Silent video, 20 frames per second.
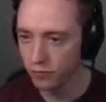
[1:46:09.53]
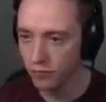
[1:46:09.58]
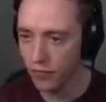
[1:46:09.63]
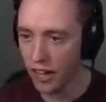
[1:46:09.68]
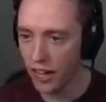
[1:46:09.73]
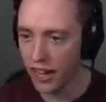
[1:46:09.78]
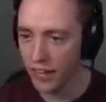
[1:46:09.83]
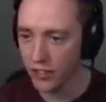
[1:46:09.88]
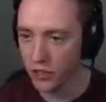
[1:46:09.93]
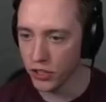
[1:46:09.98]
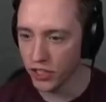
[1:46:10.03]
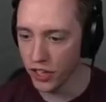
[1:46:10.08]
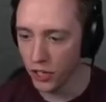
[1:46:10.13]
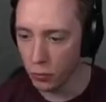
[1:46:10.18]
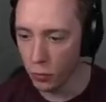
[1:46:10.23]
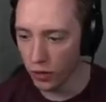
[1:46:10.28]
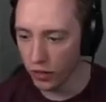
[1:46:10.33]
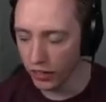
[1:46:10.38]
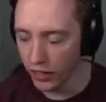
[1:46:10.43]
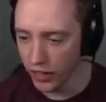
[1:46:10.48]
I had to say the
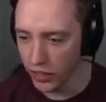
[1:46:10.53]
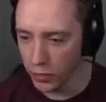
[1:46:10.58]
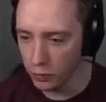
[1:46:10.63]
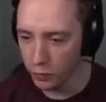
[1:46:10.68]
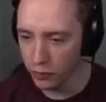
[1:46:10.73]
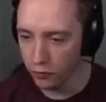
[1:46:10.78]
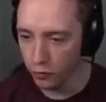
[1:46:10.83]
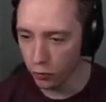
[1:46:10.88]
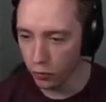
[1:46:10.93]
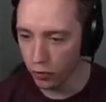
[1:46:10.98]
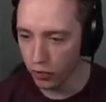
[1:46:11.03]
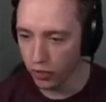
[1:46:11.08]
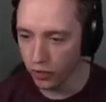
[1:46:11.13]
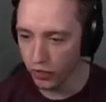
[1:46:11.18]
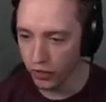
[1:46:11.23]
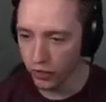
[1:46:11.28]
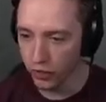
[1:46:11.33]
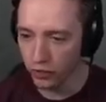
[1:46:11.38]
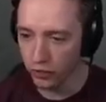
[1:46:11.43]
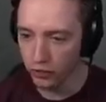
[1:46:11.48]
word engage before,
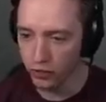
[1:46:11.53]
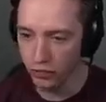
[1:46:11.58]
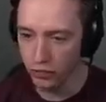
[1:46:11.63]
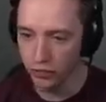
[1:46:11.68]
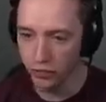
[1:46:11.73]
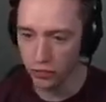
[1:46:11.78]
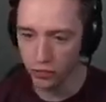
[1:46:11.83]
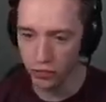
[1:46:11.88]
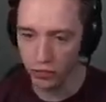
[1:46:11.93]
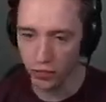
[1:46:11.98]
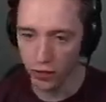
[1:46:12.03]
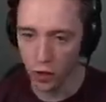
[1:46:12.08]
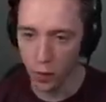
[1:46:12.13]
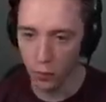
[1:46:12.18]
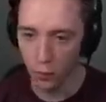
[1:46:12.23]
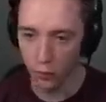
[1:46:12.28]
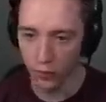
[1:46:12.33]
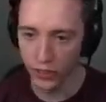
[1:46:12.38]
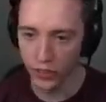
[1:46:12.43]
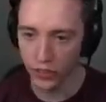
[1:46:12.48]
you know,
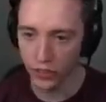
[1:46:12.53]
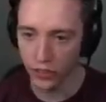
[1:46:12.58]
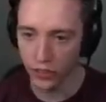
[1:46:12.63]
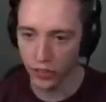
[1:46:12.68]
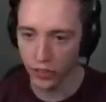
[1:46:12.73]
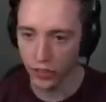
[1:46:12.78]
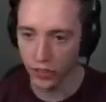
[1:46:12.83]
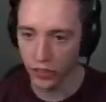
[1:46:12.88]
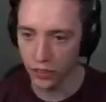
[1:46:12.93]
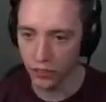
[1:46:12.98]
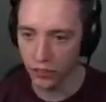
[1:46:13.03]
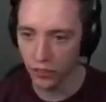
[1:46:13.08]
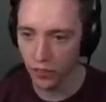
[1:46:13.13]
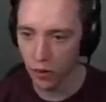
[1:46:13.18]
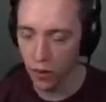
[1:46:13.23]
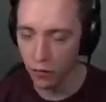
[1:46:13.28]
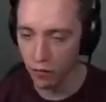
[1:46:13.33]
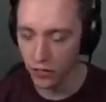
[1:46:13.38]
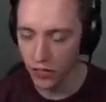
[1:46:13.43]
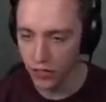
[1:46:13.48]
operation started,
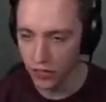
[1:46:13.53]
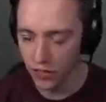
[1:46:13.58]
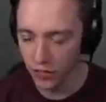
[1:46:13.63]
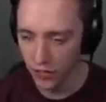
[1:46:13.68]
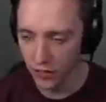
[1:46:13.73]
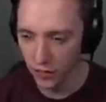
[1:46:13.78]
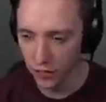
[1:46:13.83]
obviously.